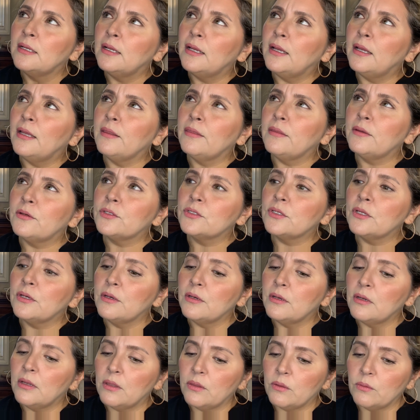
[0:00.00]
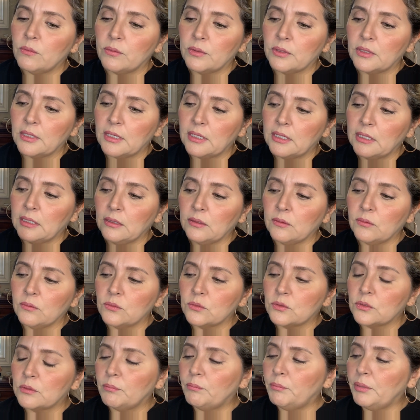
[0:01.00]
And there's another one that I use.